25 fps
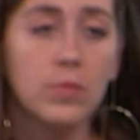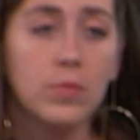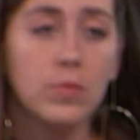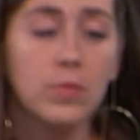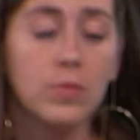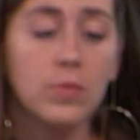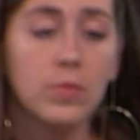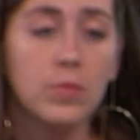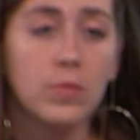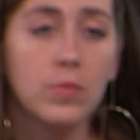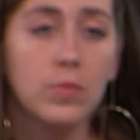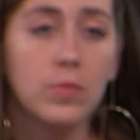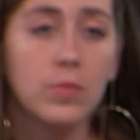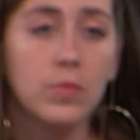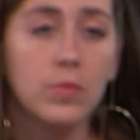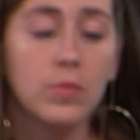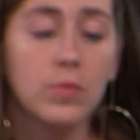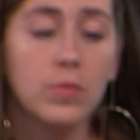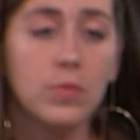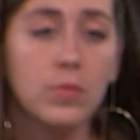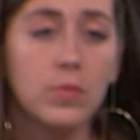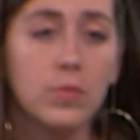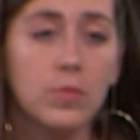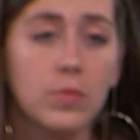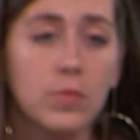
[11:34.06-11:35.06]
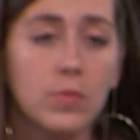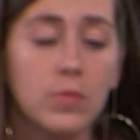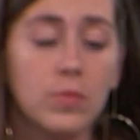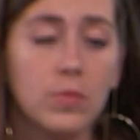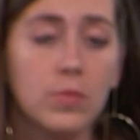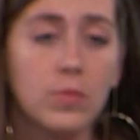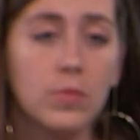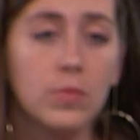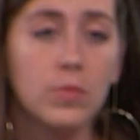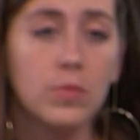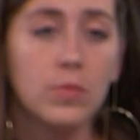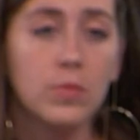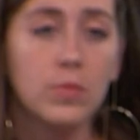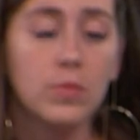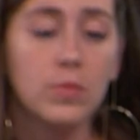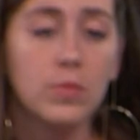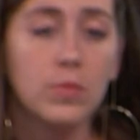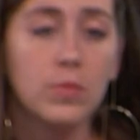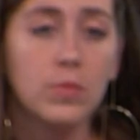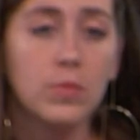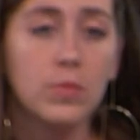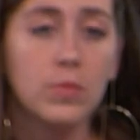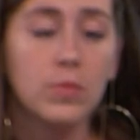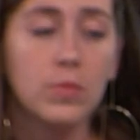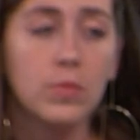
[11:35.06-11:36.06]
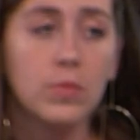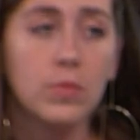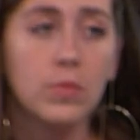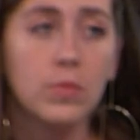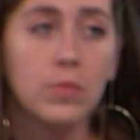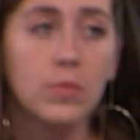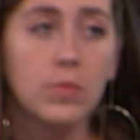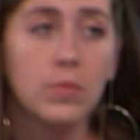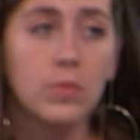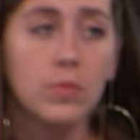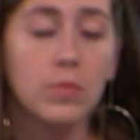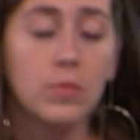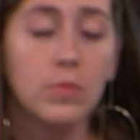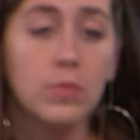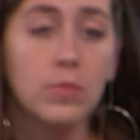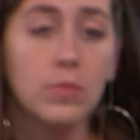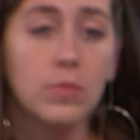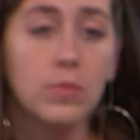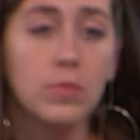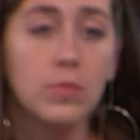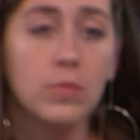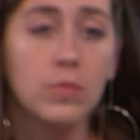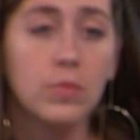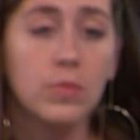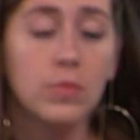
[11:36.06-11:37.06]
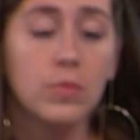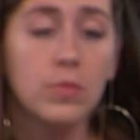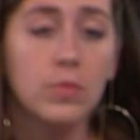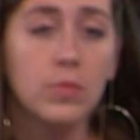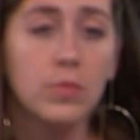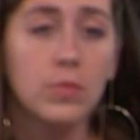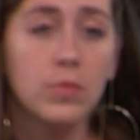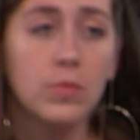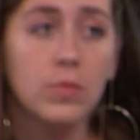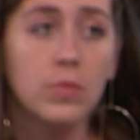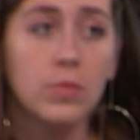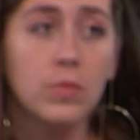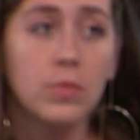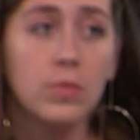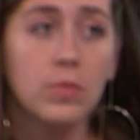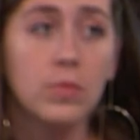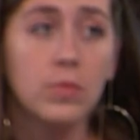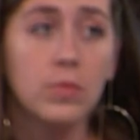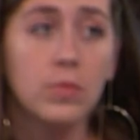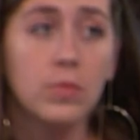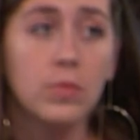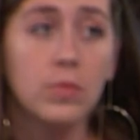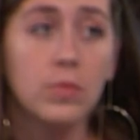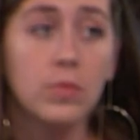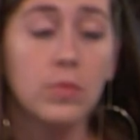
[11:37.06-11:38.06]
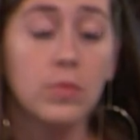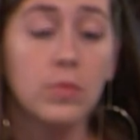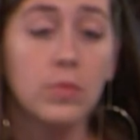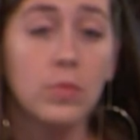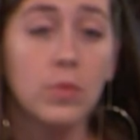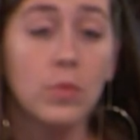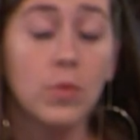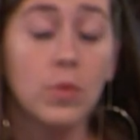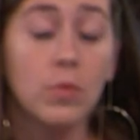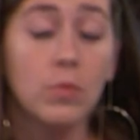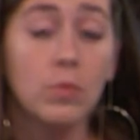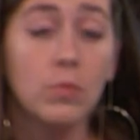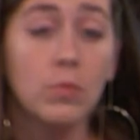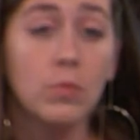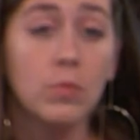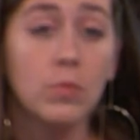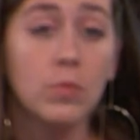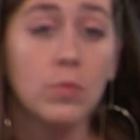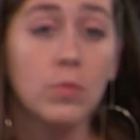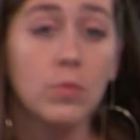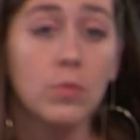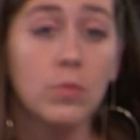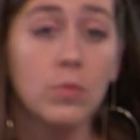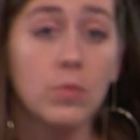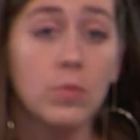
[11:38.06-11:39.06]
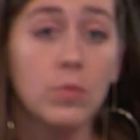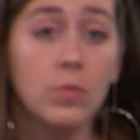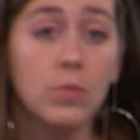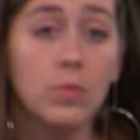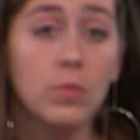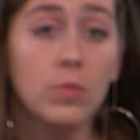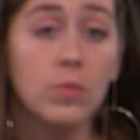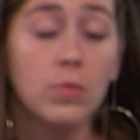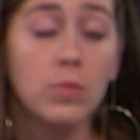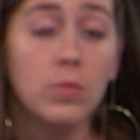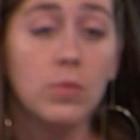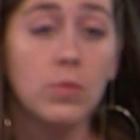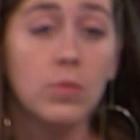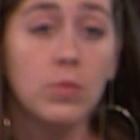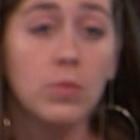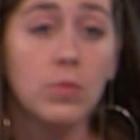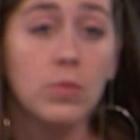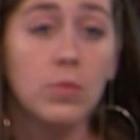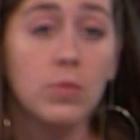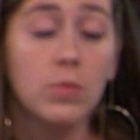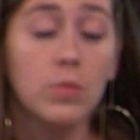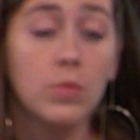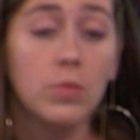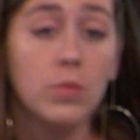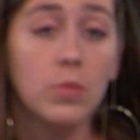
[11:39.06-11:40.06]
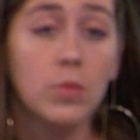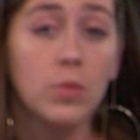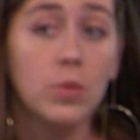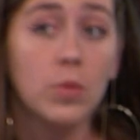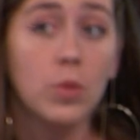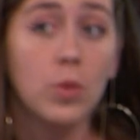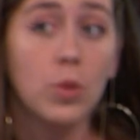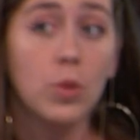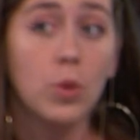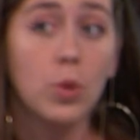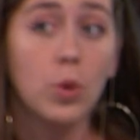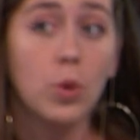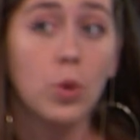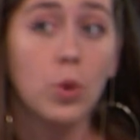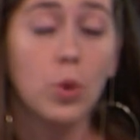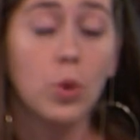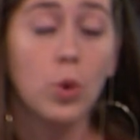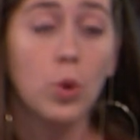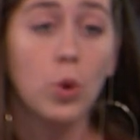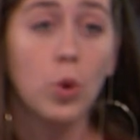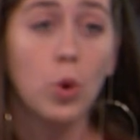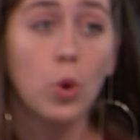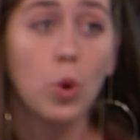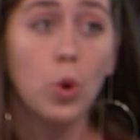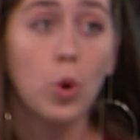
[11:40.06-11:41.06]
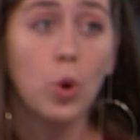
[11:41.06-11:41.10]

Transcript: (not speaking)